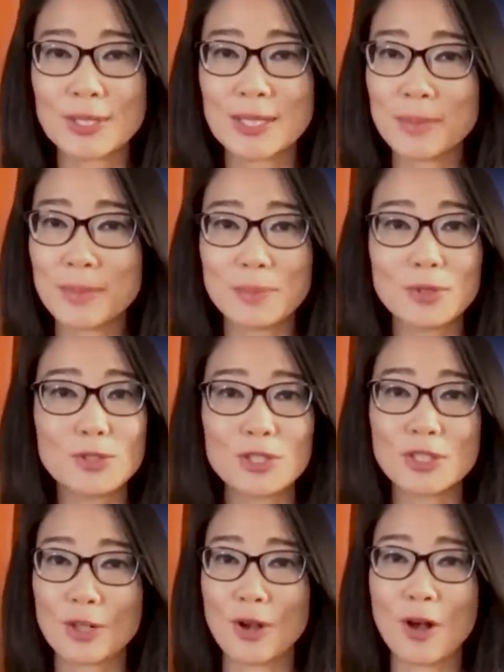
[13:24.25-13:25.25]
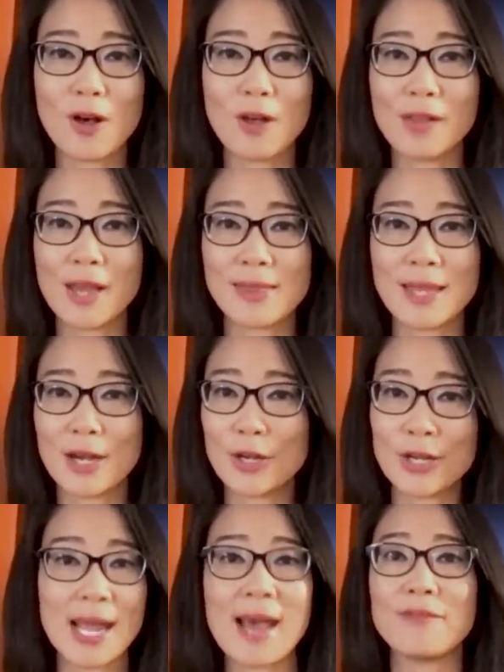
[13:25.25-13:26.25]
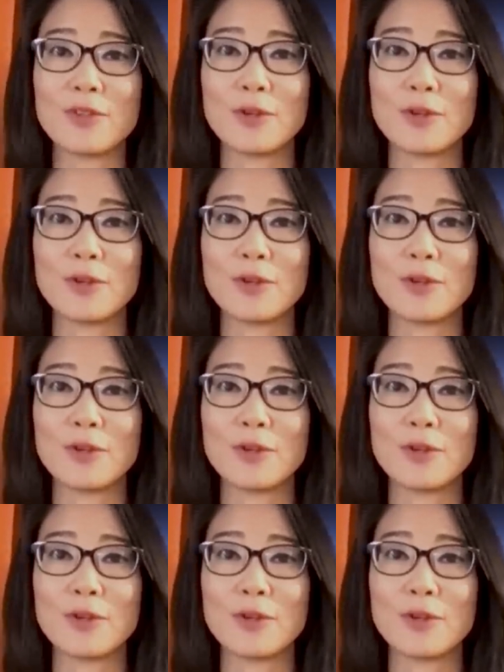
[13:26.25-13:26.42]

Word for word: some people just call and they already have